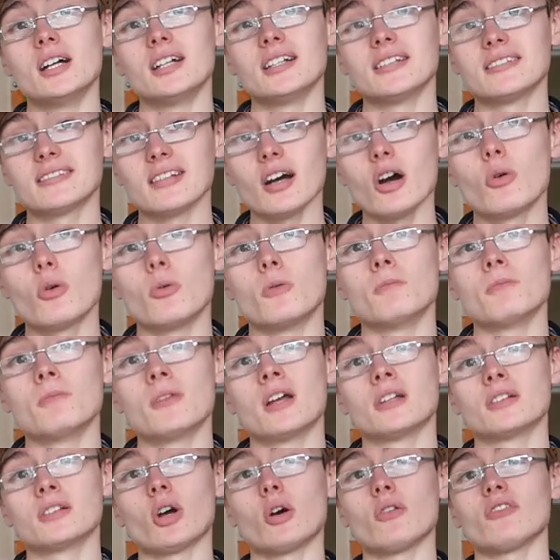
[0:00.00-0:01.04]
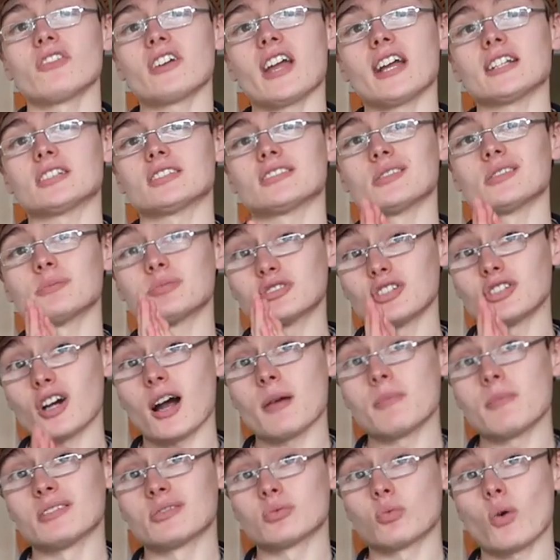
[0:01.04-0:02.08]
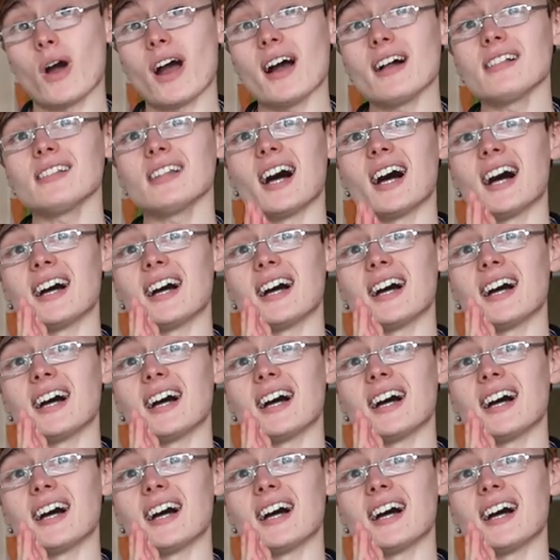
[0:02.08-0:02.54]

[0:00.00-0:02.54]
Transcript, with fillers: So, don't forget to subscribe as well,